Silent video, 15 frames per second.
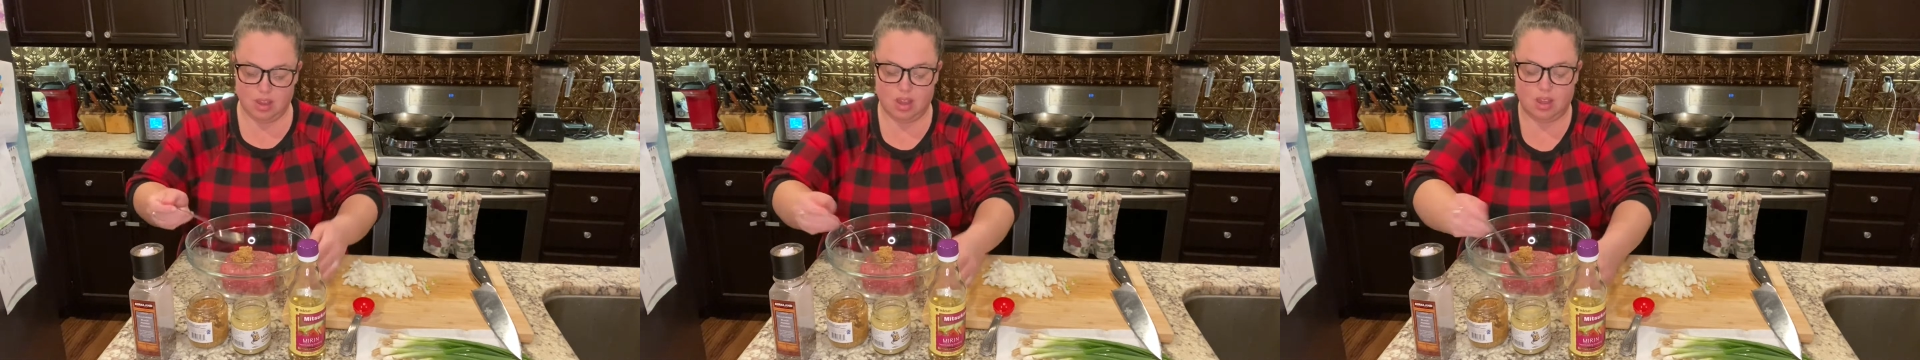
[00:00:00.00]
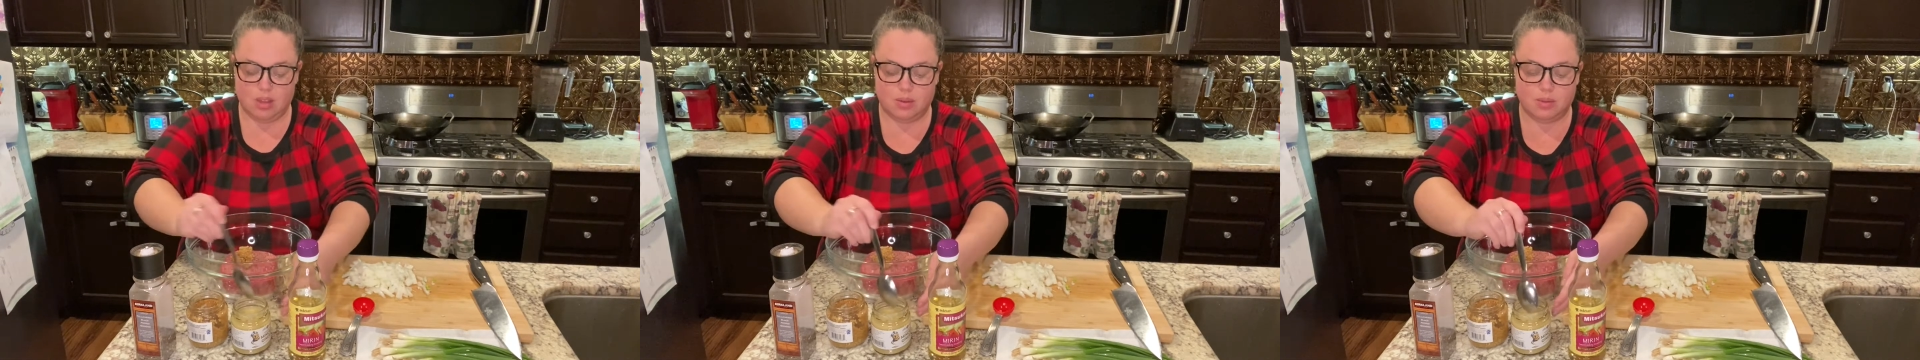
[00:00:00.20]

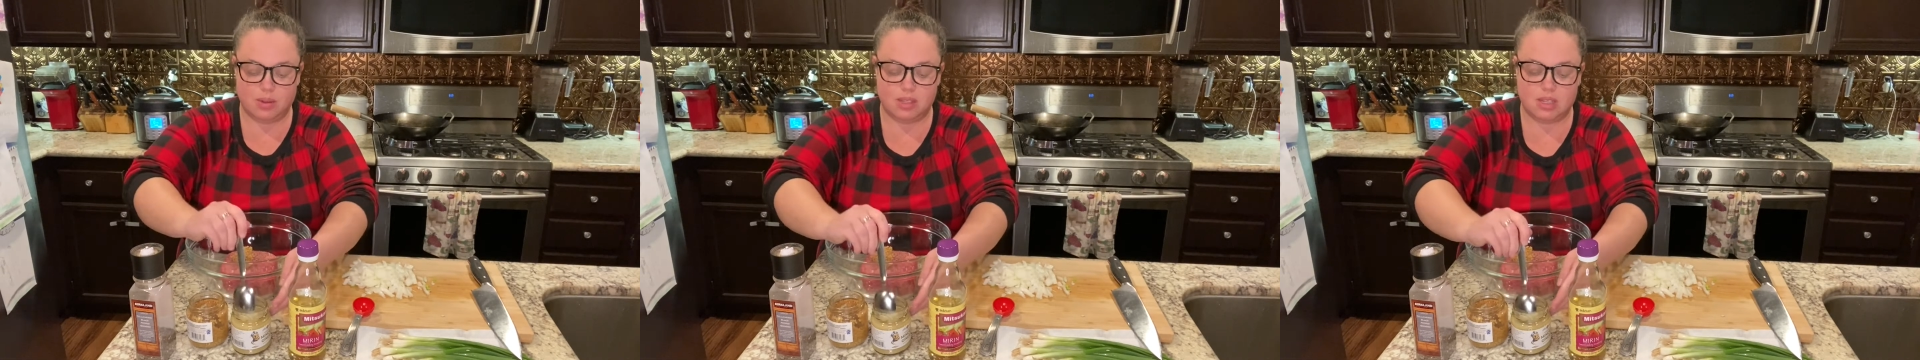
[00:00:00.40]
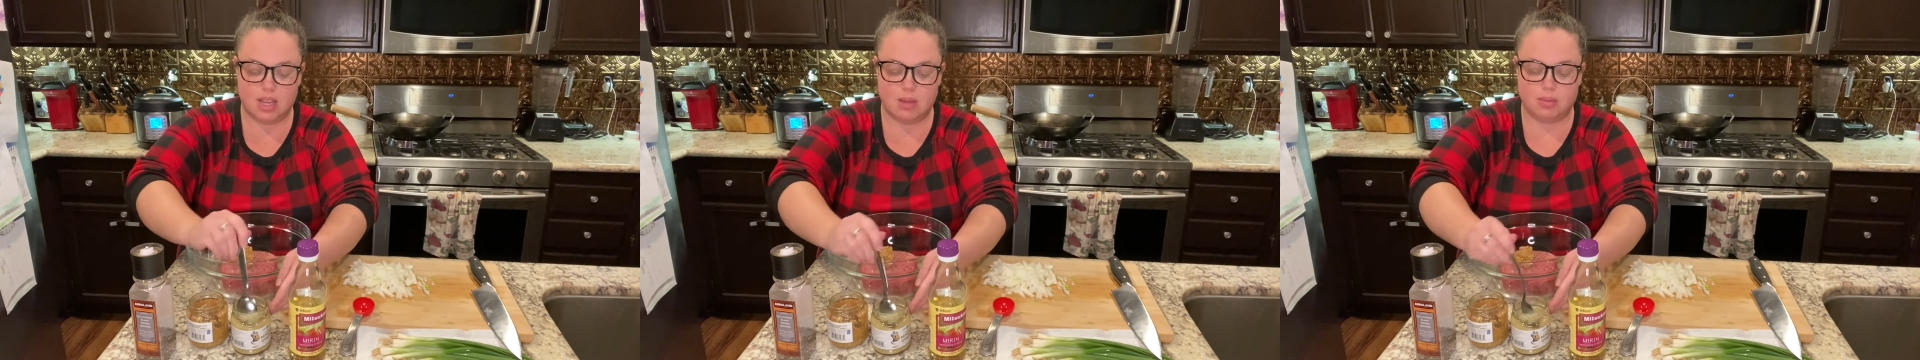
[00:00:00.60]

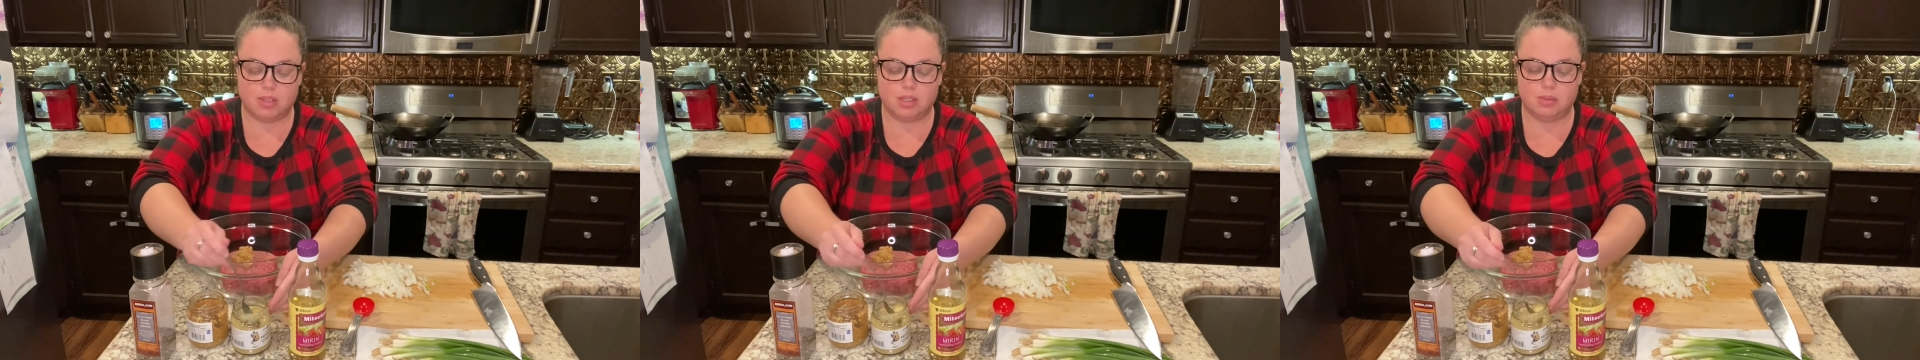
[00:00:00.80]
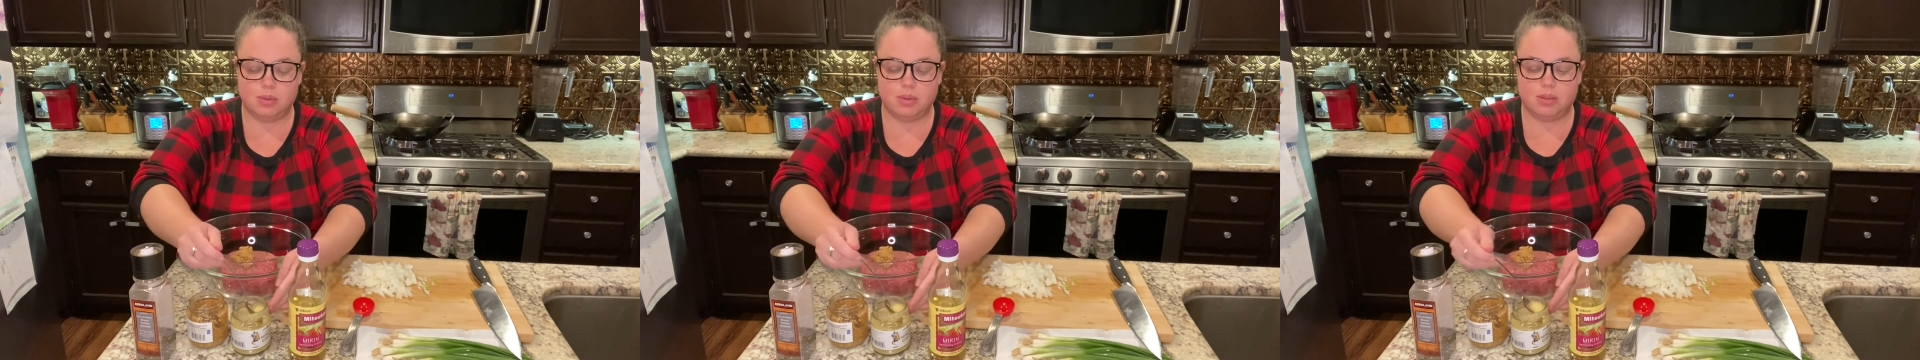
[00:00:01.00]
1
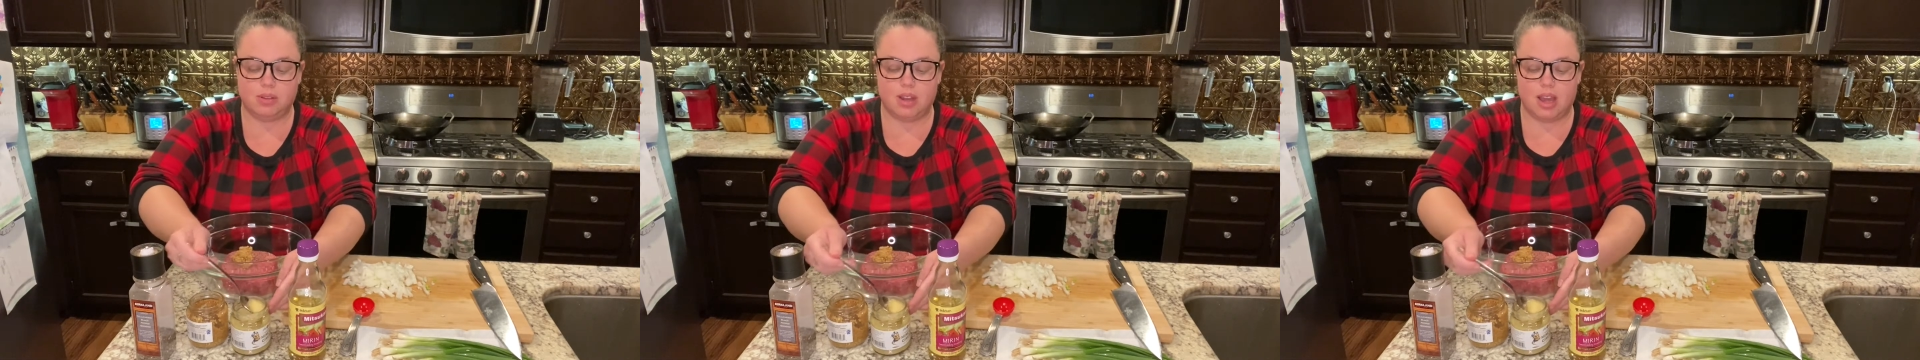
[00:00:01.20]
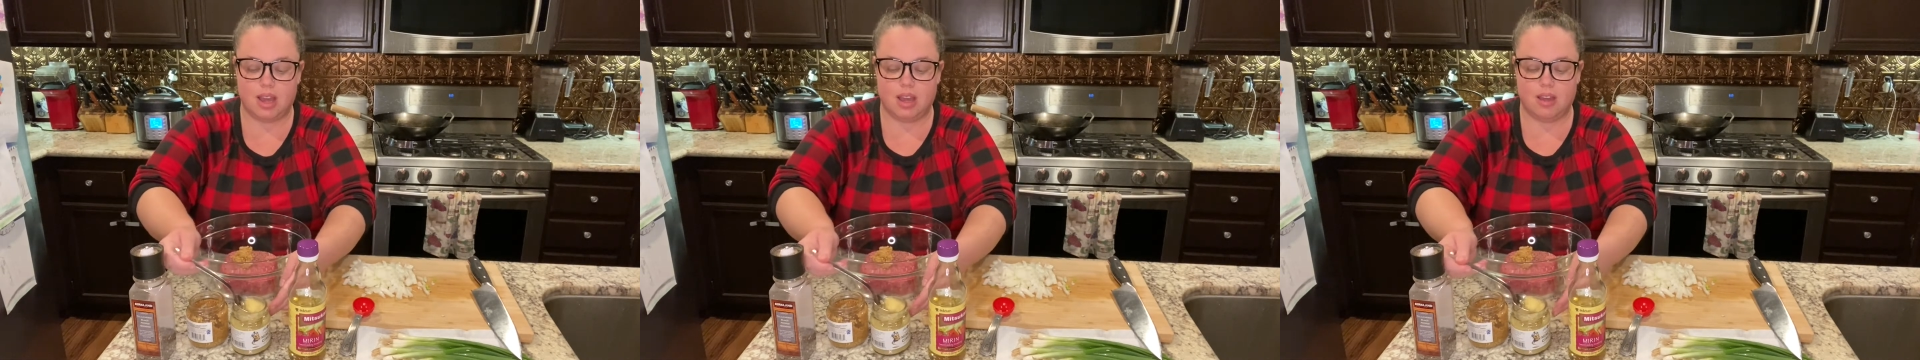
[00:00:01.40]
tablespoon
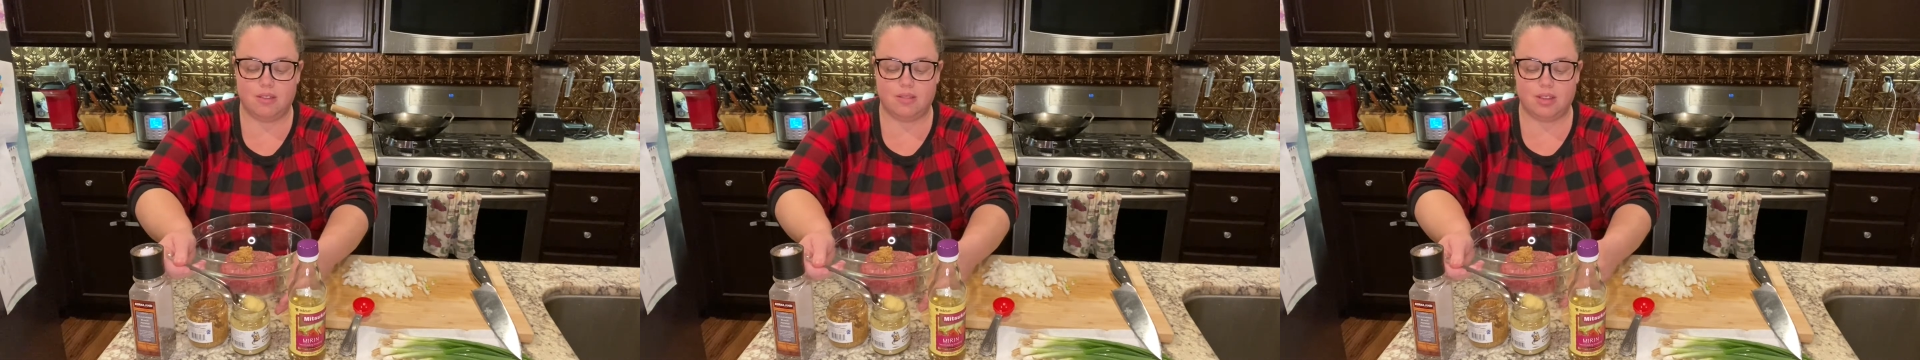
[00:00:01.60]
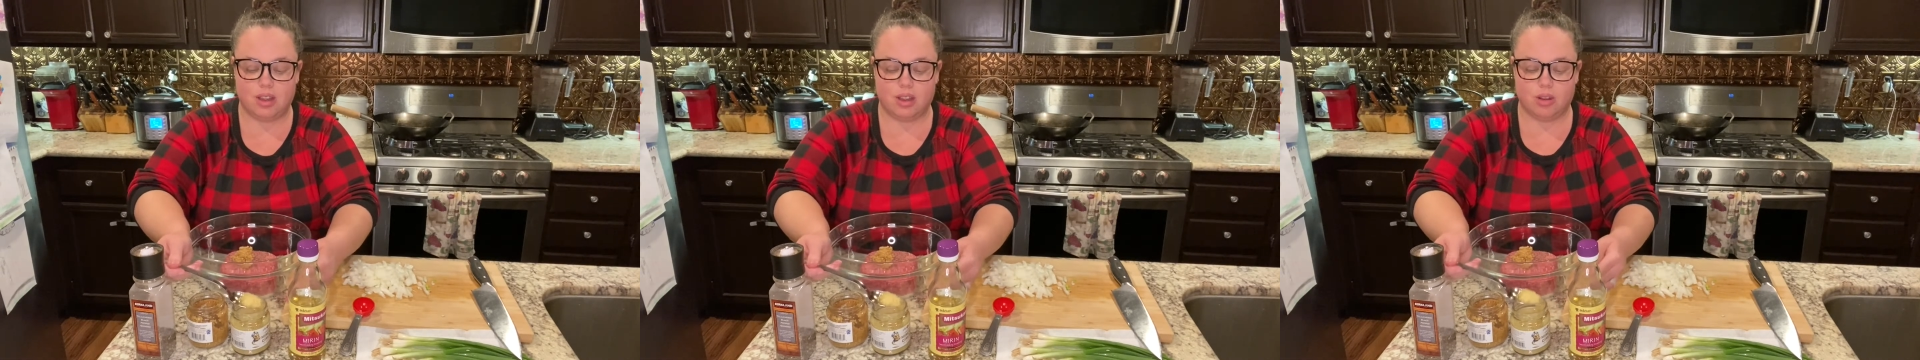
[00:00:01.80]

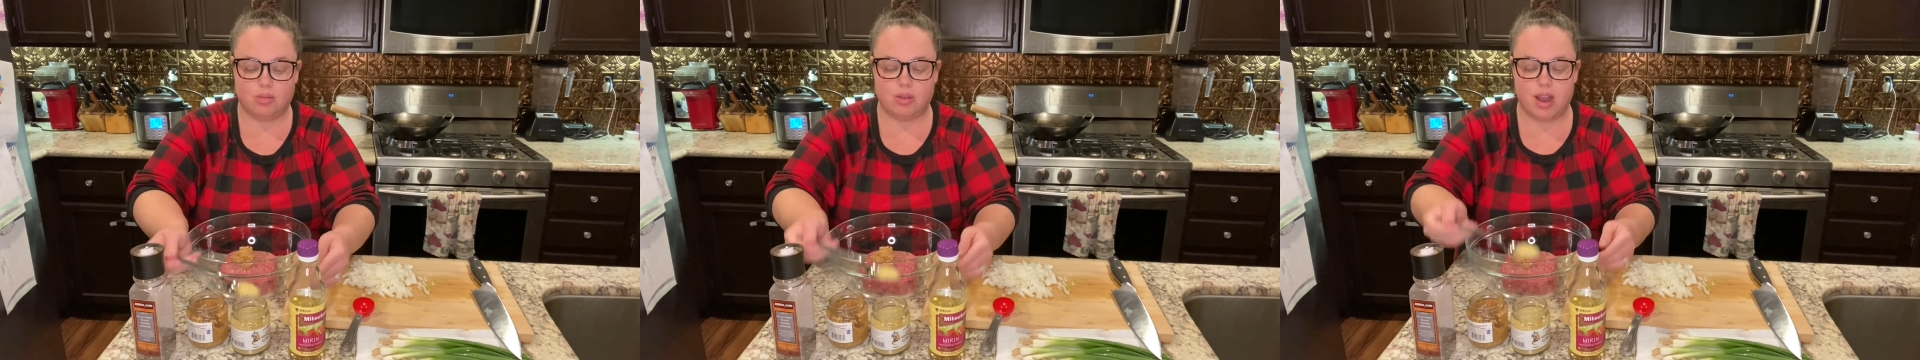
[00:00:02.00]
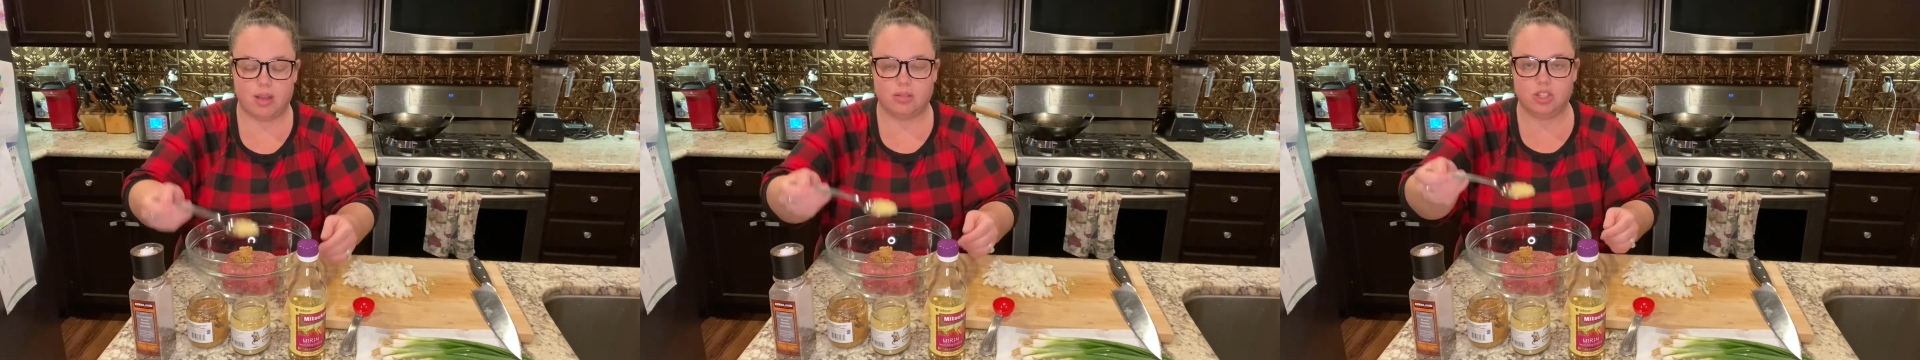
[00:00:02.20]
of
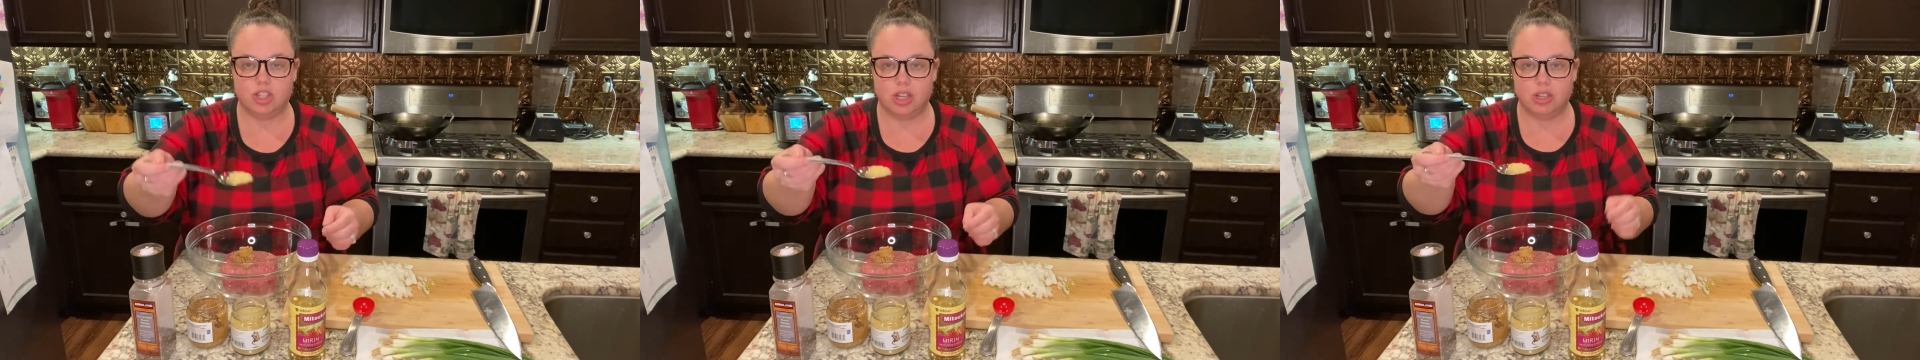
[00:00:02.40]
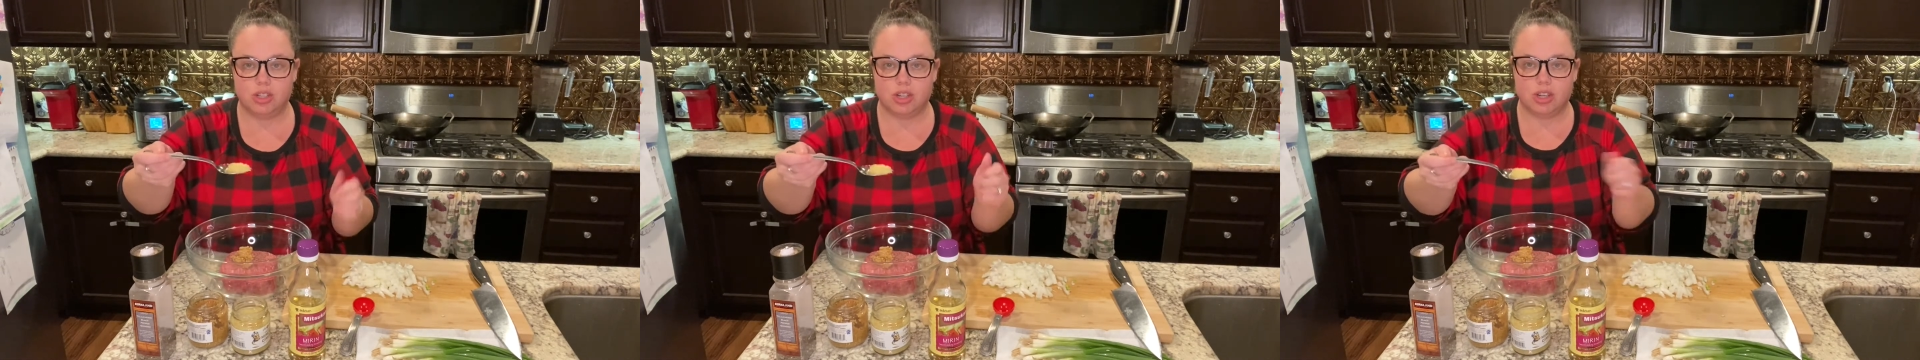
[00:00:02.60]
ground
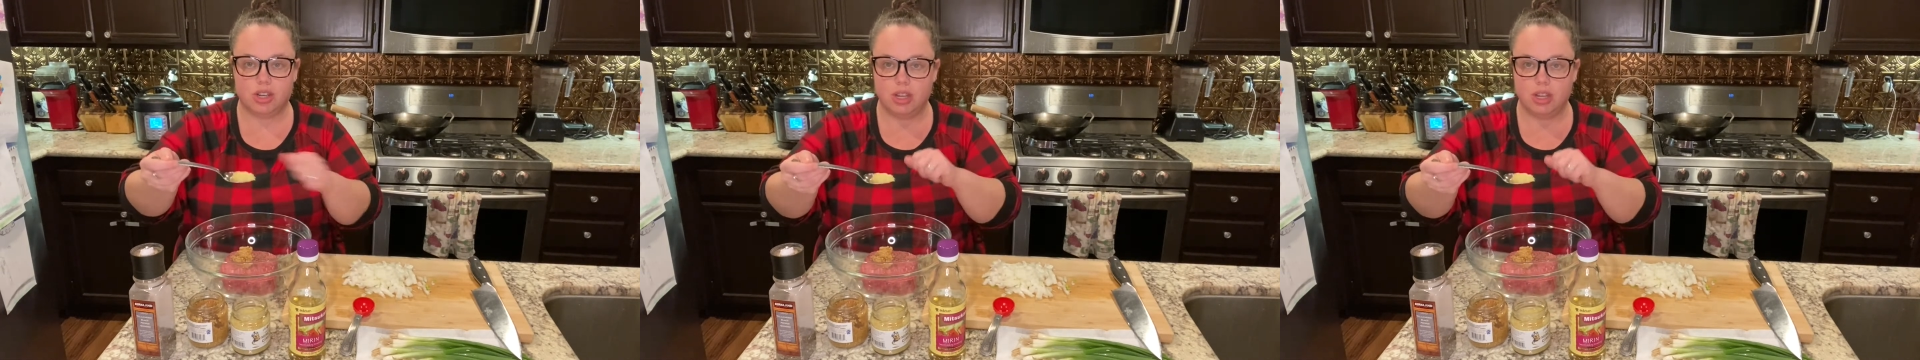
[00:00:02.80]
ginger.